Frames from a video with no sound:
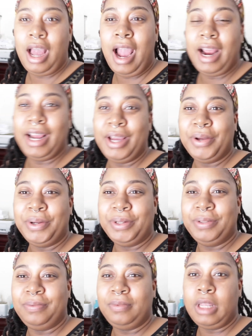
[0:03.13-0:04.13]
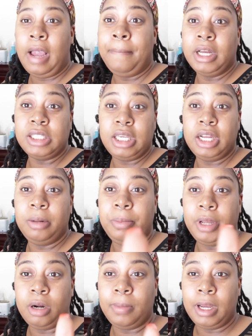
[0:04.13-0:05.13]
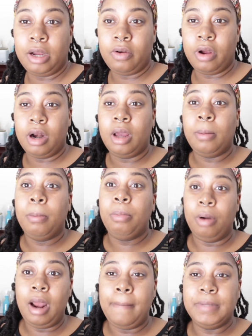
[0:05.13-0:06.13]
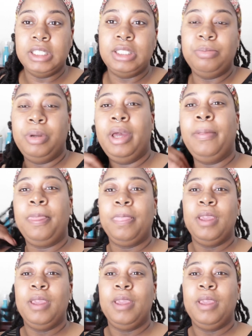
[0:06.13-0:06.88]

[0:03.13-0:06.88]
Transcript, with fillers: all right y'all i'm about to get a better background i promise but